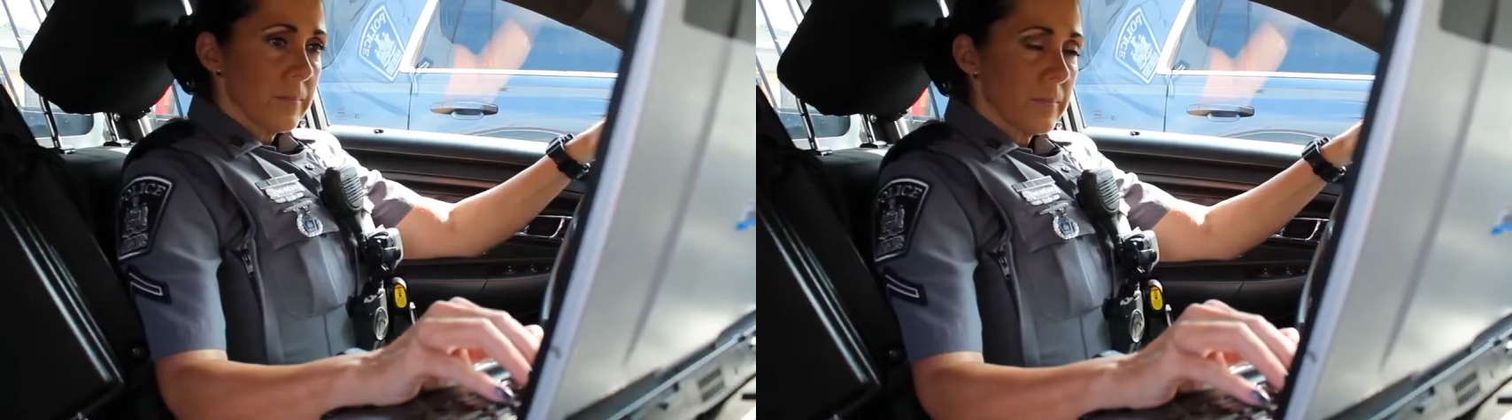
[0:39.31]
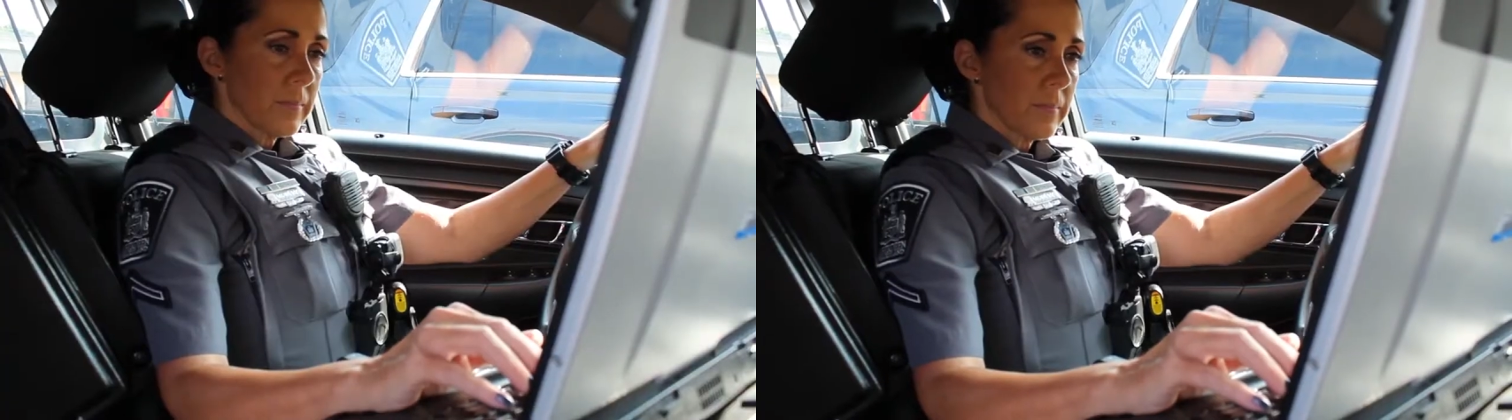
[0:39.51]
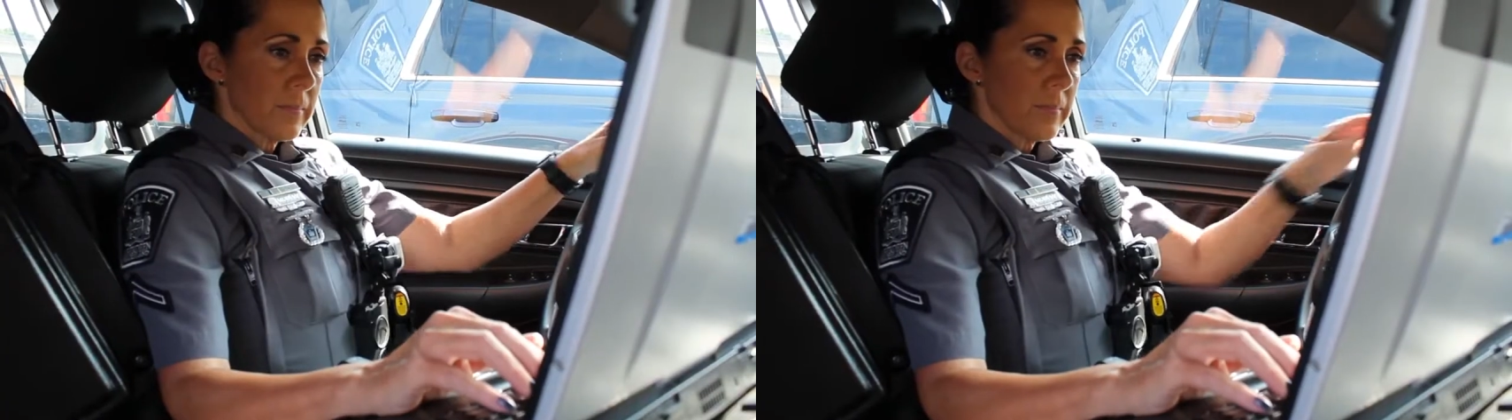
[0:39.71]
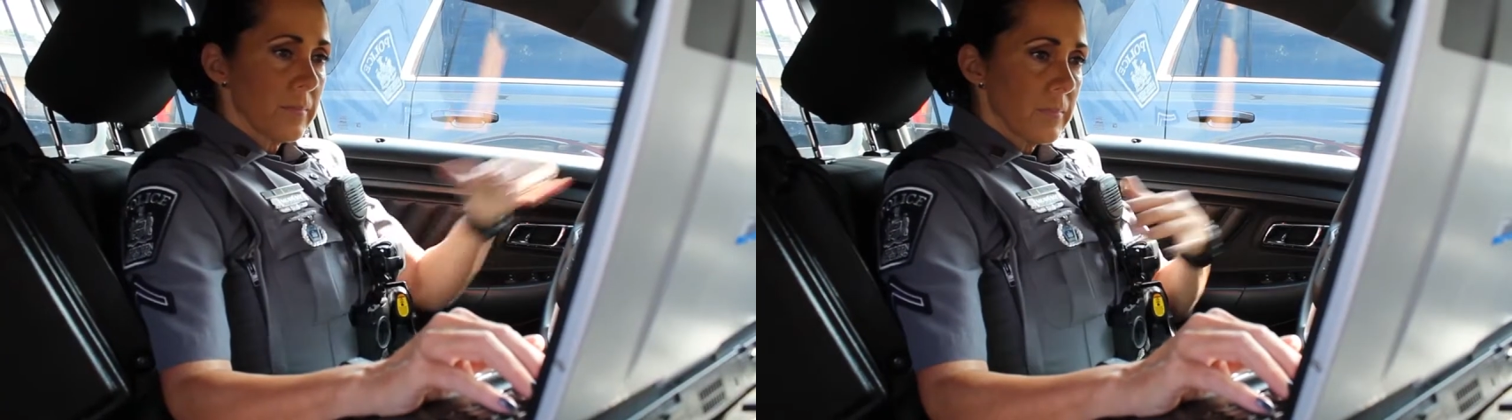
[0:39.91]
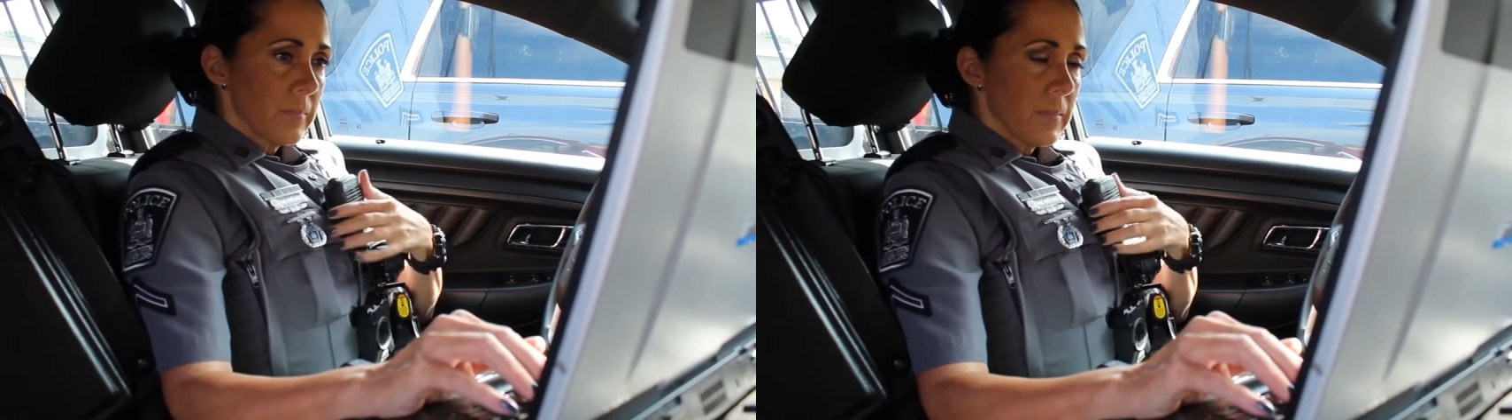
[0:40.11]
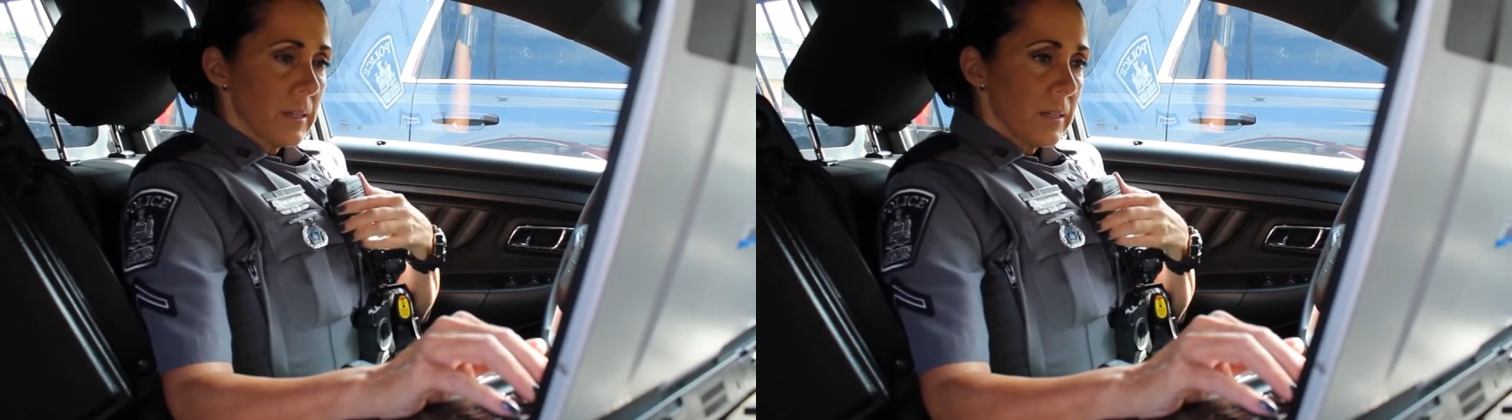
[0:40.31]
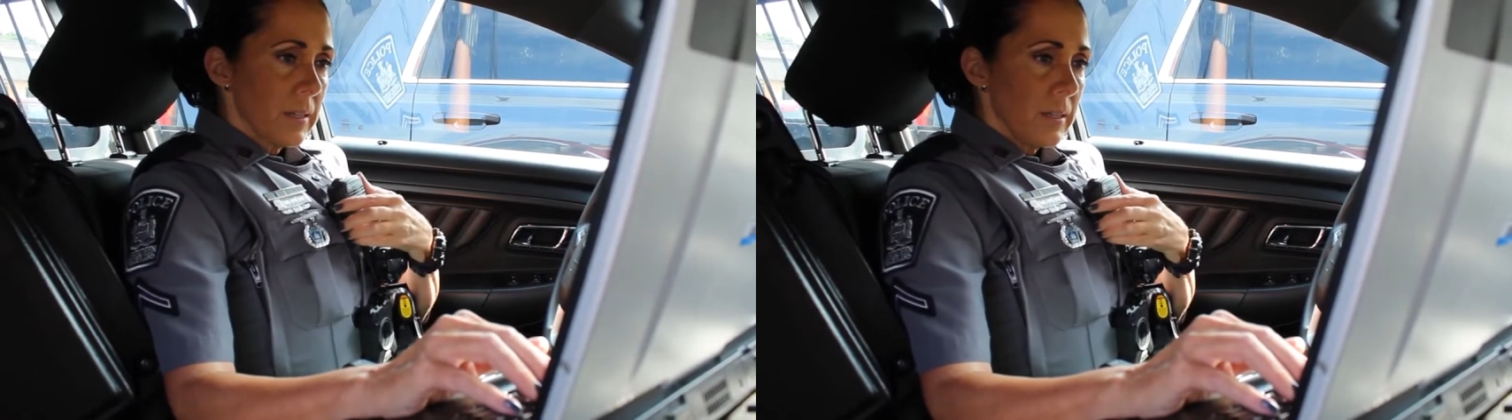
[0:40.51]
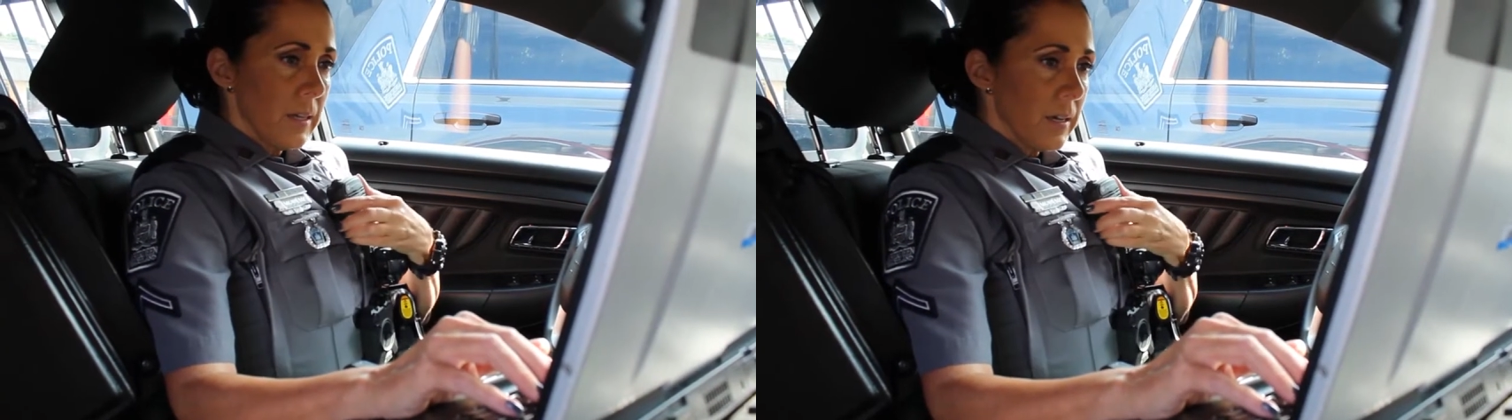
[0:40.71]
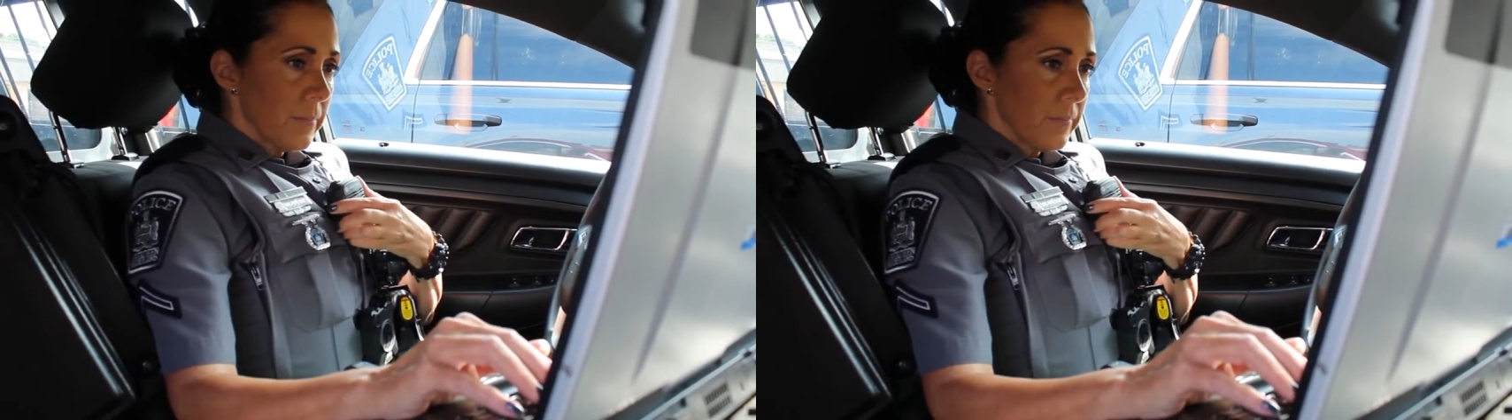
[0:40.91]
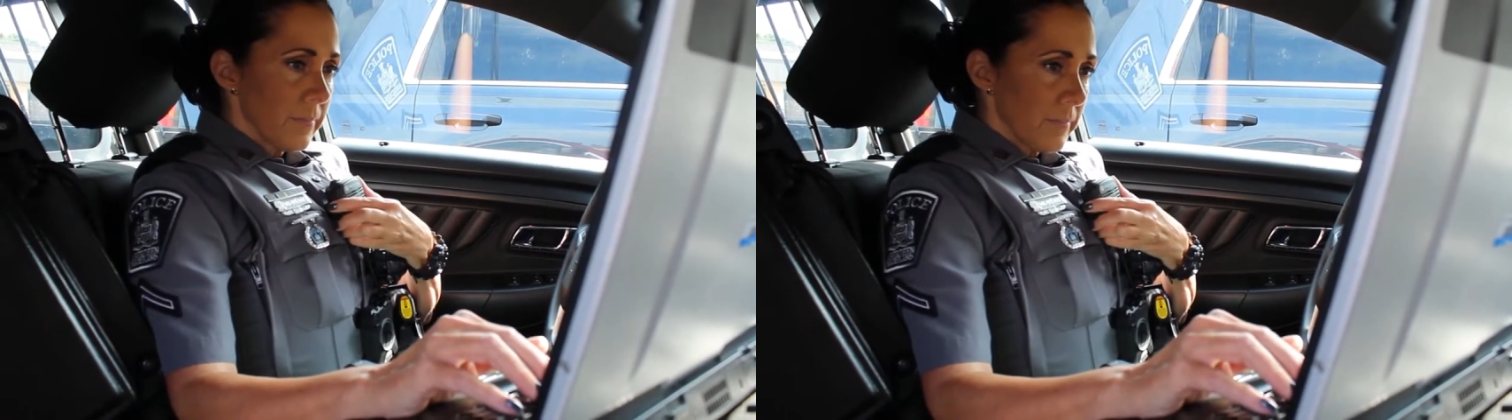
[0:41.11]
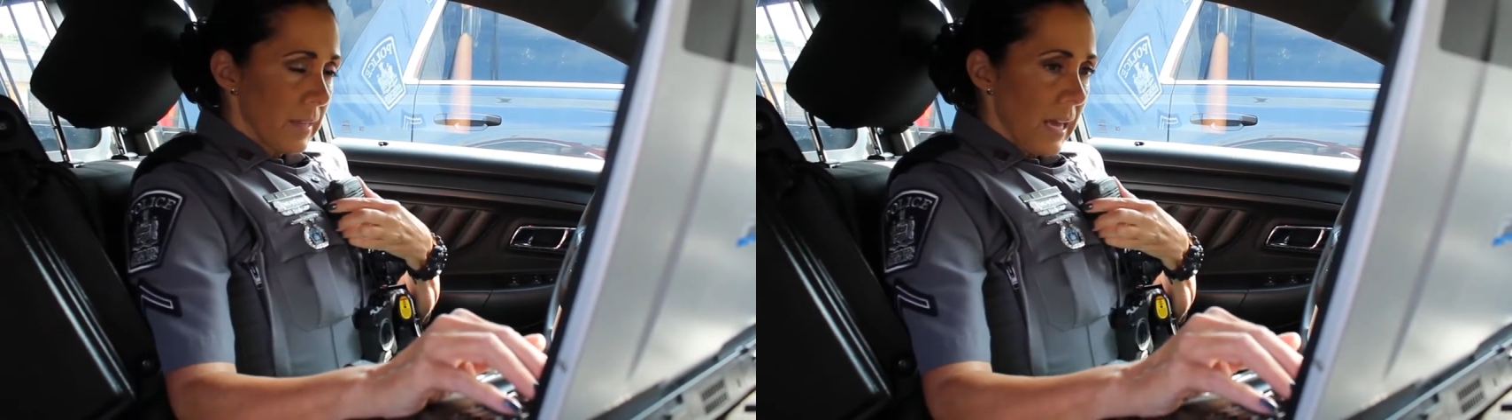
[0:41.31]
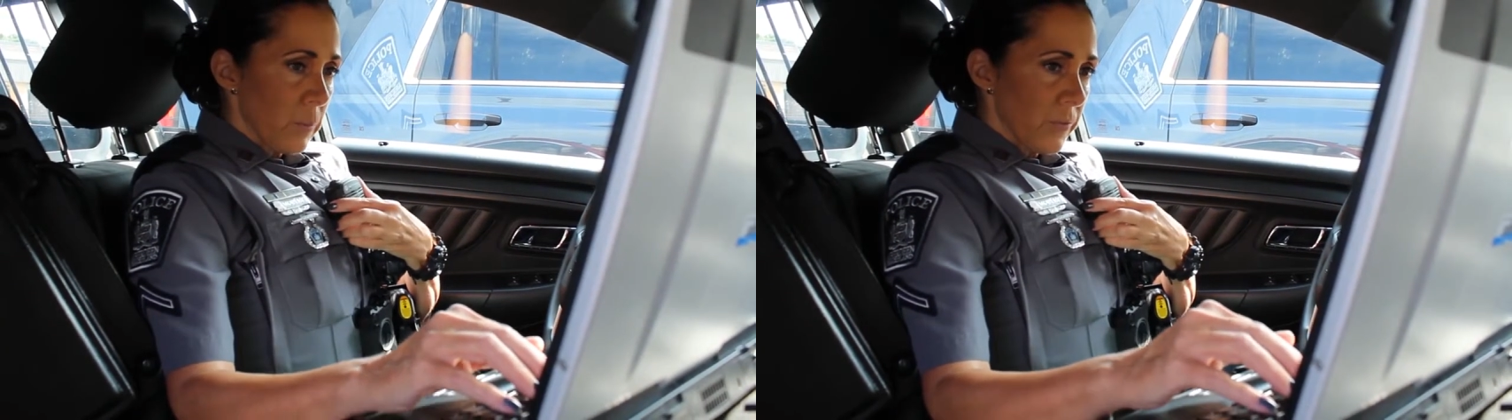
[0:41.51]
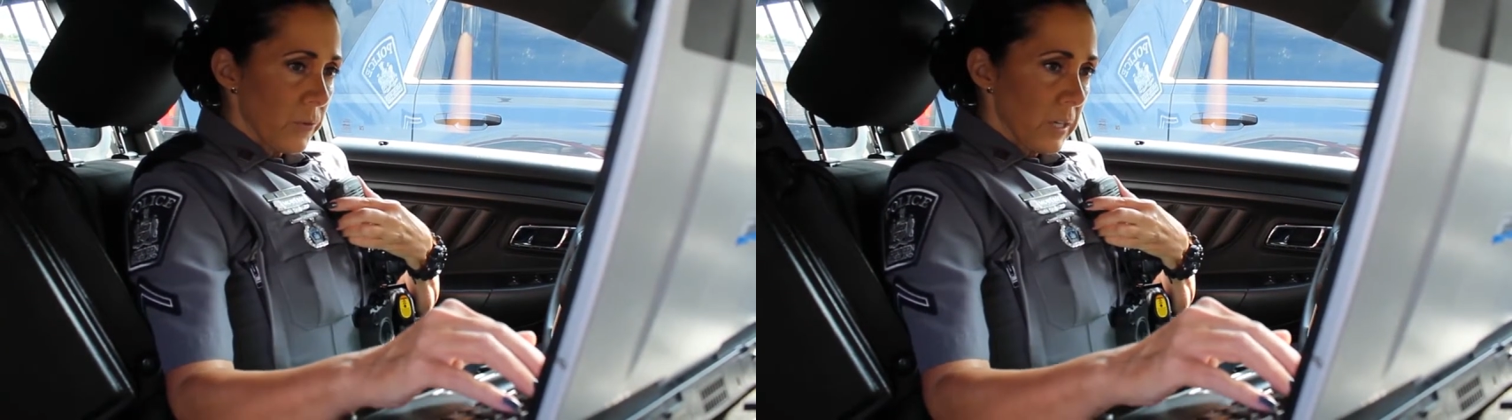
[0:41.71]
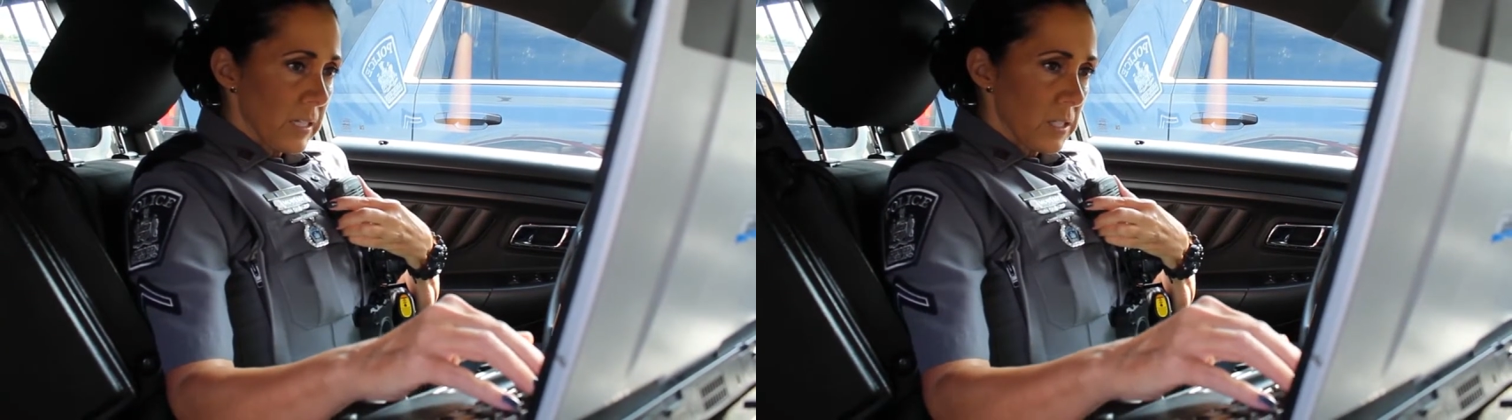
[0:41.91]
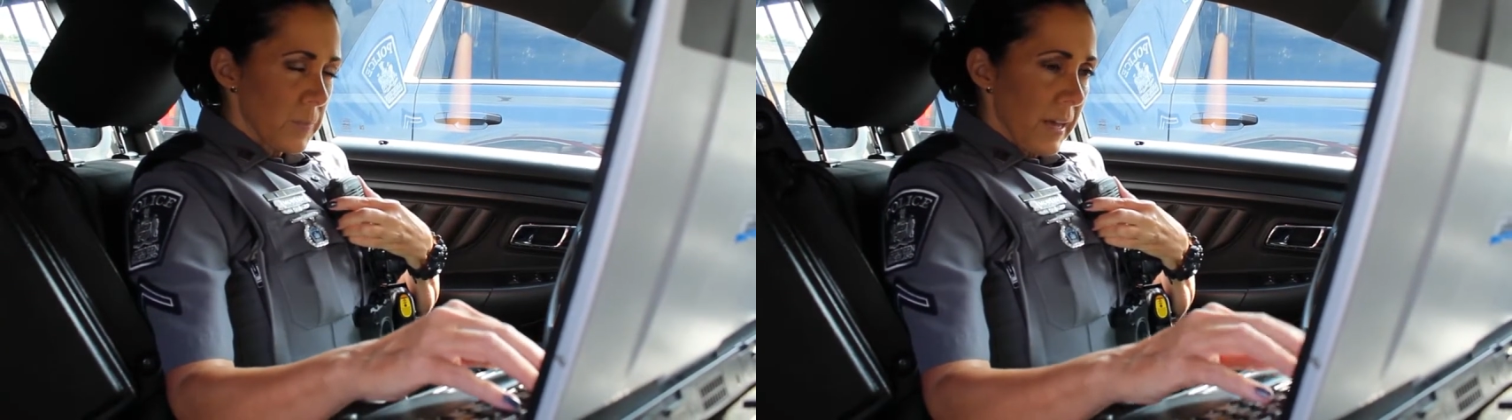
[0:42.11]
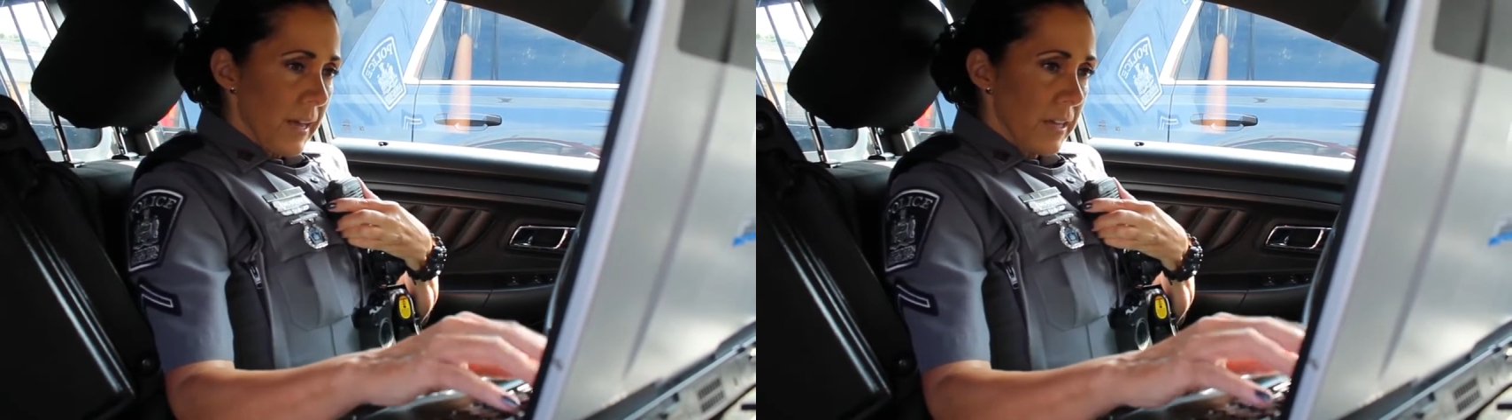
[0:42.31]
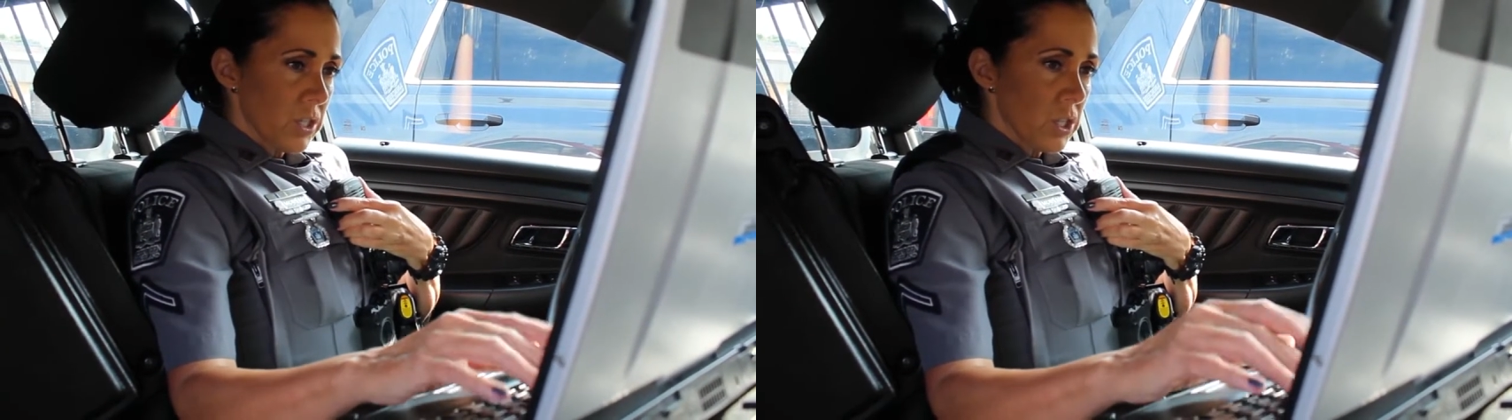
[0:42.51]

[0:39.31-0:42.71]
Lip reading: that has the greatest camaraderie and a solid